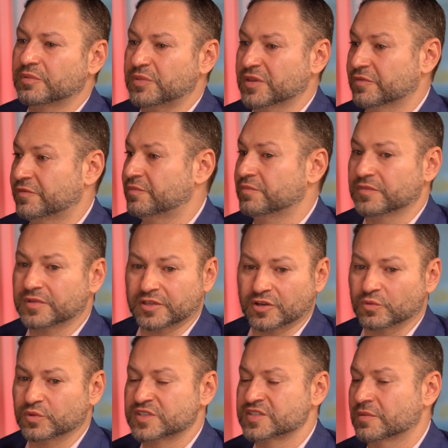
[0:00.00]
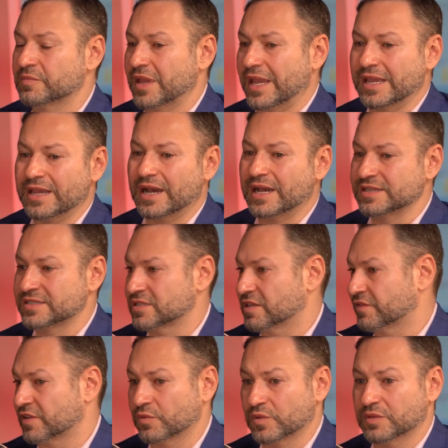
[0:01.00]
be, with some AI
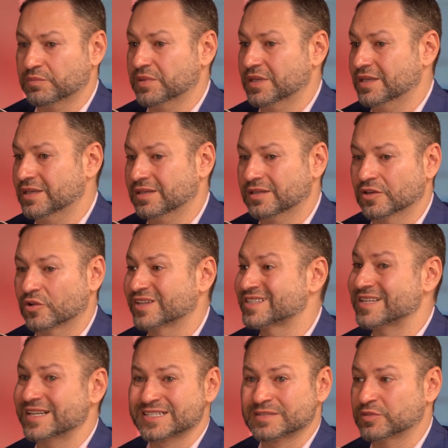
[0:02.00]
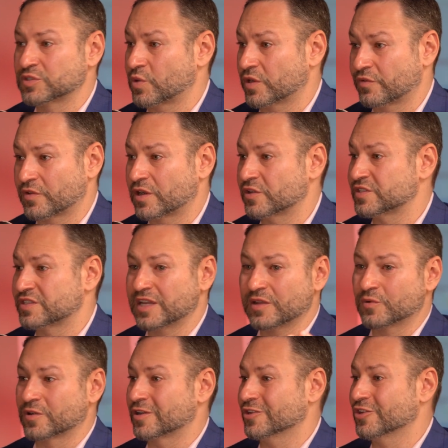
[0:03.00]
stuff, can we be, accessible 24 hours a
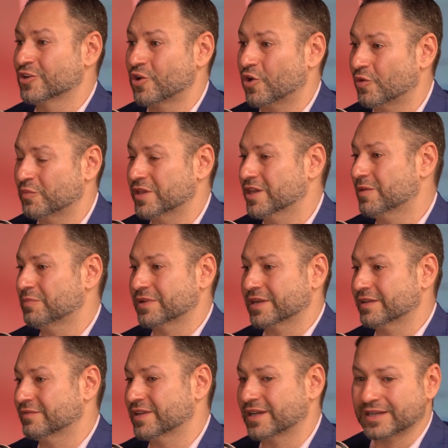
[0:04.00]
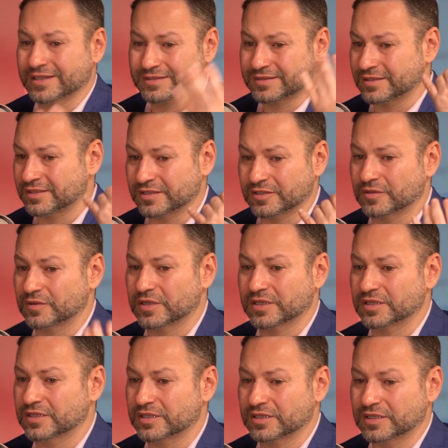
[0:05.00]
day where you call me up and I've got,
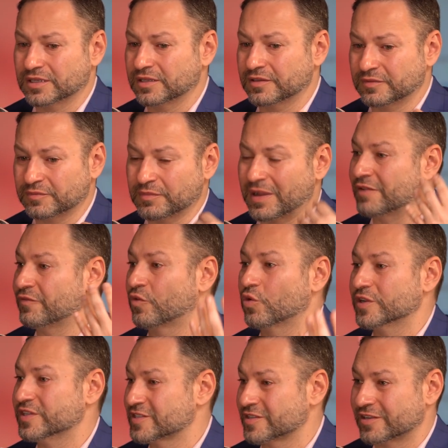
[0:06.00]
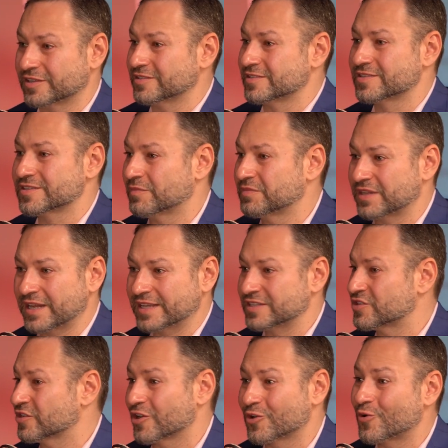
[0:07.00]
my voice on something
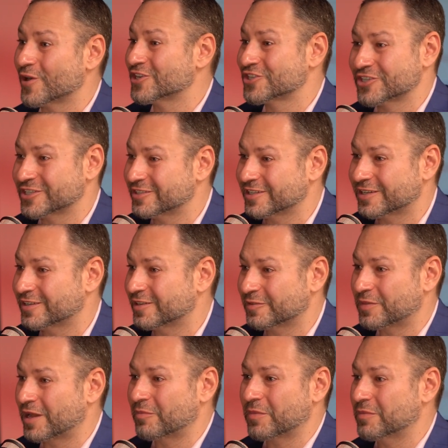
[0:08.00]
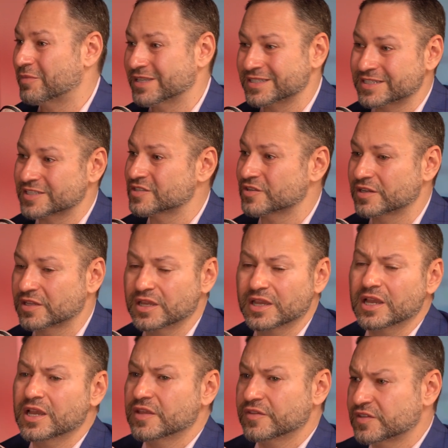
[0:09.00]
answering a question about my business?
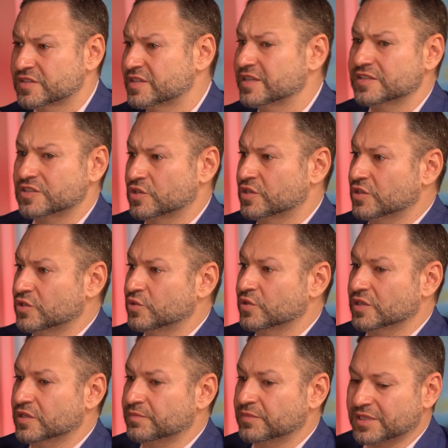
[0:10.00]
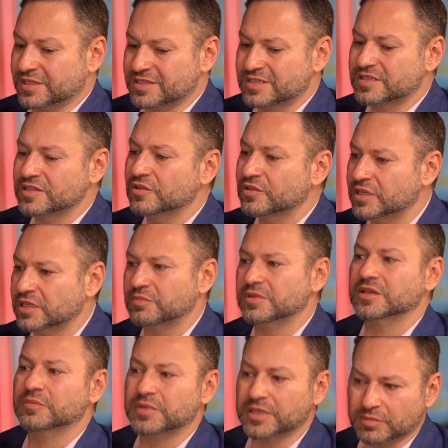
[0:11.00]
There's things you can do but it's still going to
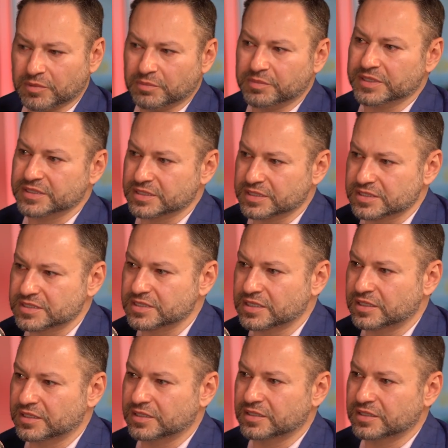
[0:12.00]
be a people business.